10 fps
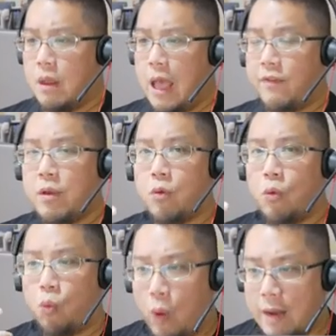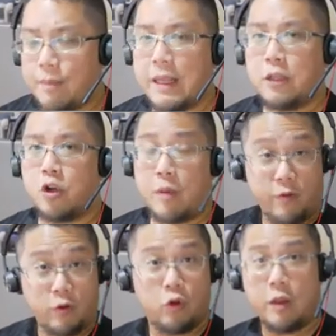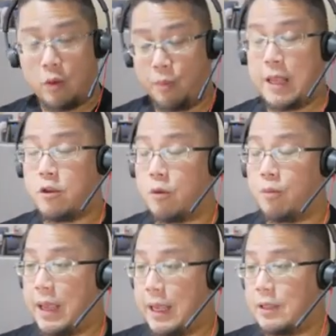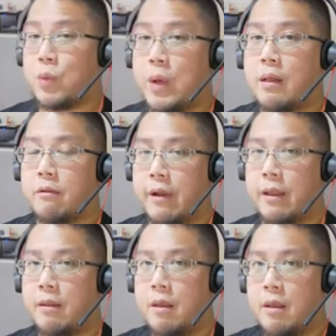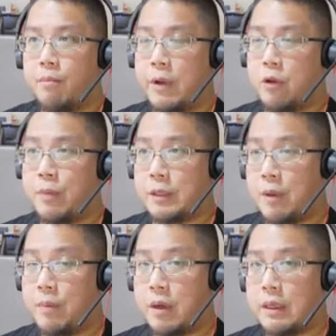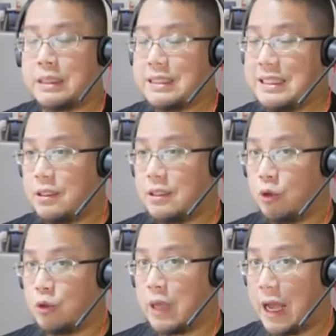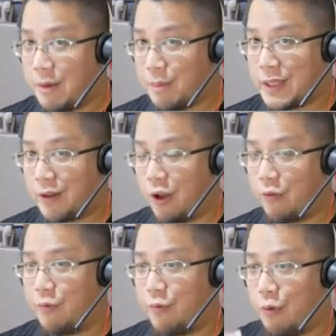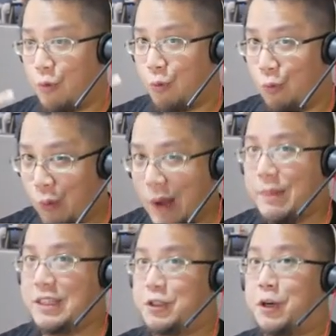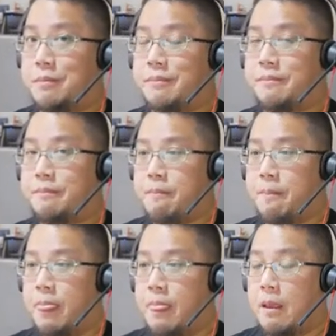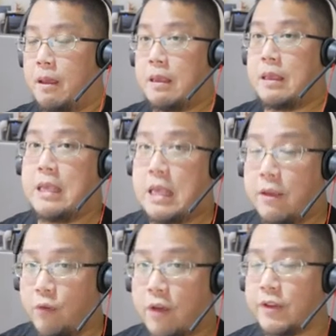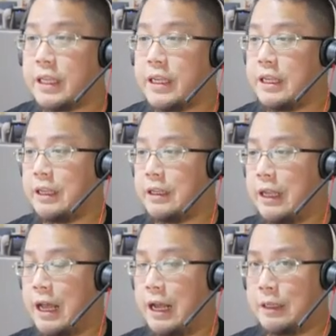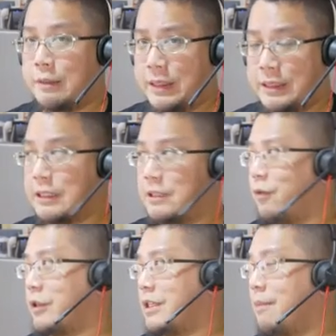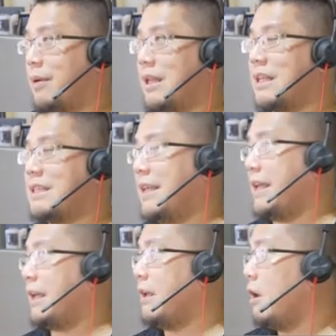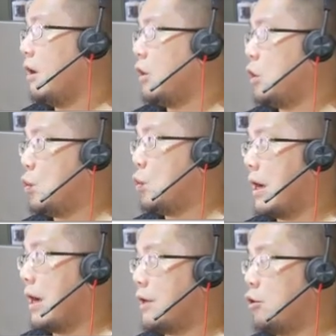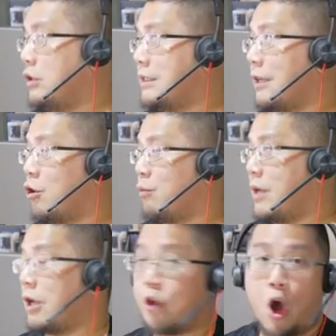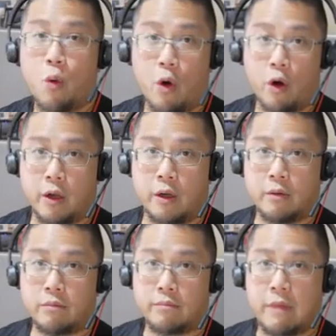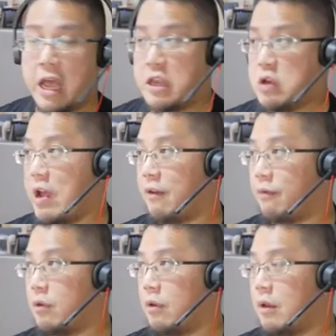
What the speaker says: having one main job, even though if the main job pays well, right? But you must remember, it's easy to lose 100% of one main job. If you have a side business, for example, let's say you decide to be a dog walker and you have